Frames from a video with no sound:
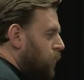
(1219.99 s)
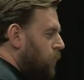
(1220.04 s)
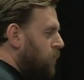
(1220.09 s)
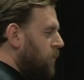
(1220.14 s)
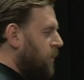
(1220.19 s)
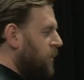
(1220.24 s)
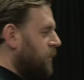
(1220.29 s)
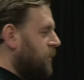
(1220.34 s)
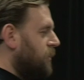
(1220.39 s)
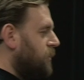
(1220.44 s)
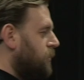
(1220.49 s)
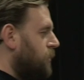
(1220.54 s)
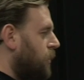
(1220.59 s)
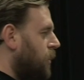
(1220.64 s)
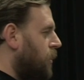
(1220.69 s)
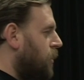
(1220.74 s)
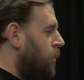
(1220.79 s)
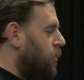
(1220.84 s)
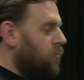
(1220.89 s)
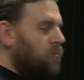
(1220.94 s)
make these
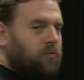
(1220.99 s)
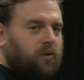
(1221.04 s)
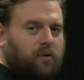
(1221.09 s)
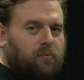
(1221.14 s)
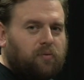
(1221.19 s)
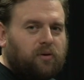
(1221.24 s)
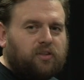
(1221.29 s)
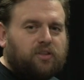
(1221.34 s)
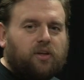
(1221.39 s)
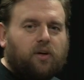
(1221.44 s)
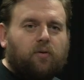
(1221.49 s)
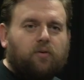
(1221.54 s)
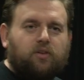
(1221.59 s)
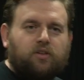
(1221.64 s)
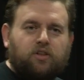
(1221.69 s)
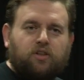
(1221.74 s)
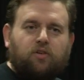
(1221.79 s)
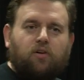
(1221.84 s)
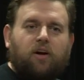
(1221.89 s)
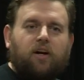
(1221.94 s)
pretty much going
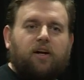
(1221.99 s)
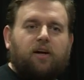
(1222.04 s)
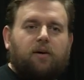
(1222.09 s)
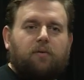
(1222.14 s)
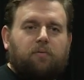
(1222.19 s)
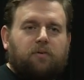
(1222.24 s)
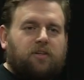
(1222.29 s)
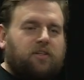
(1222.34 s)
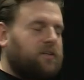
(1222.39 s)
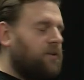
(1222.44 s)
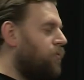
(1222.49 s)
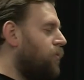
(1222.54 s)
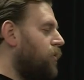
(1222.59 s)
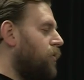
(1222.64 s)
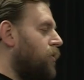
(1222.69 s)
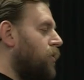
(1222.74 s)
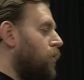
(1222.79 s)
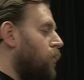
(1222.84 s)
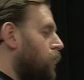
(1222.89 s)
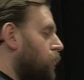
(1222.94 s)
straight up, because if you
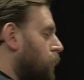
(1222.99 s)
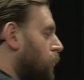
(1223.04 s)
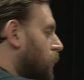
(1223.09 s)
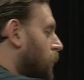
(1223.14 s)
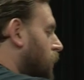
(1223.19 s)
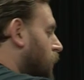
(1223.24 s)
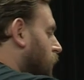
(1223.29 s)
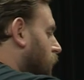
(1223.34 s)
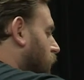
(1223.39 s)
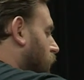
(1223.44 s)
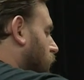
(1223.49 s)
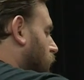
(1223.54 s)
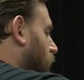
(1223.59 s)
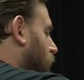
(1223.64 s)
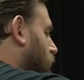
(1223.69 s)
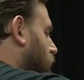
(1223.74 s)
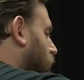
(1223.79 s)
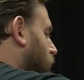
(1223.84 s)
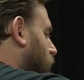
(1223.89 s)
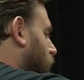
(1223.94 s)
don't,
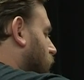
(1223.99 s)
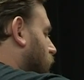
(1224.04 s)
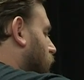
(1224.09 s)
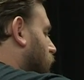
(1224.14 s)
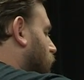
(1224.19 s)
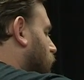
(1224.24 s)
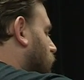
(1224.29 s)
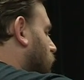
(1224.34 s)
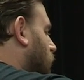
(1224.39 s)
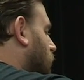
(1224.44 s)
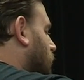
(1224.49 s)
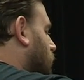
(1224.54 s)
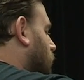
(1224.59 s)
it's just going to look like